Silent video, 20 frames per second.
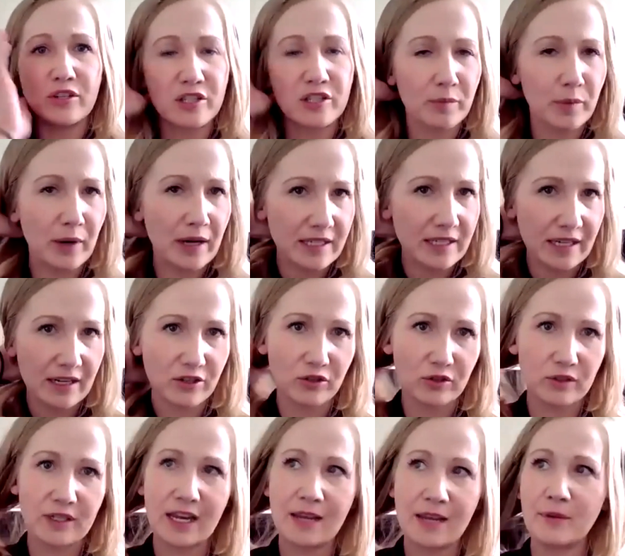She's a
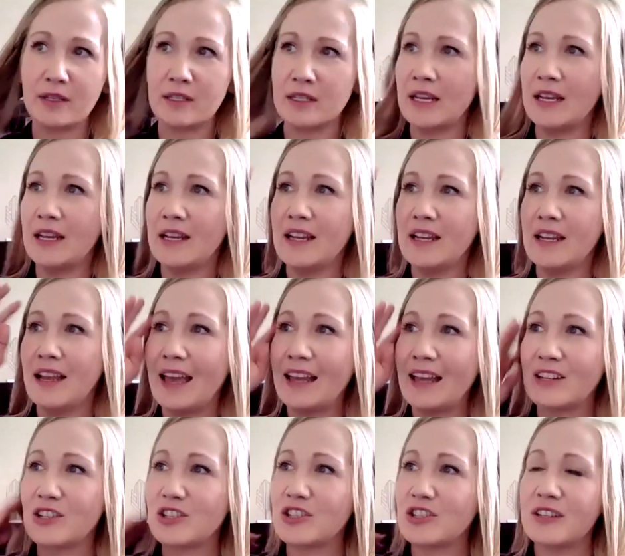presidential diamond.
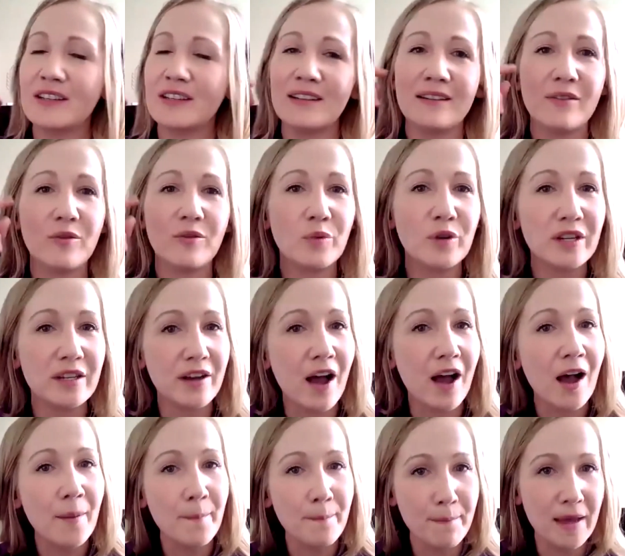And she would
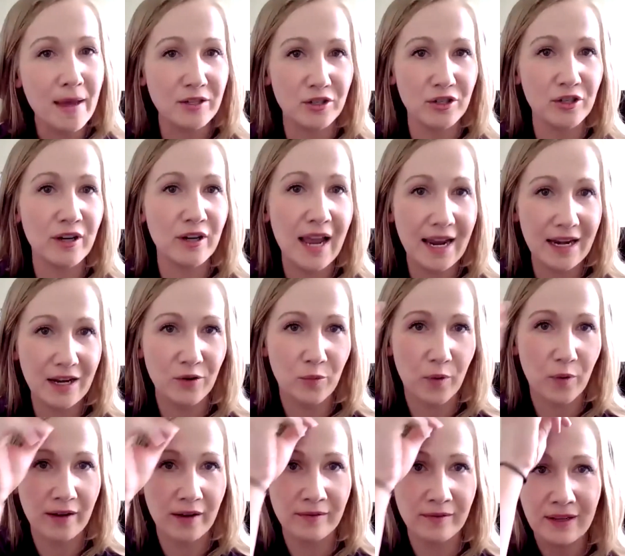not mentor
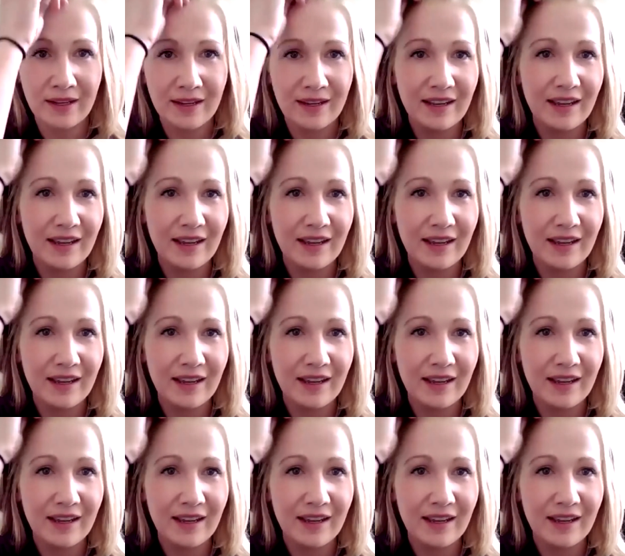anyone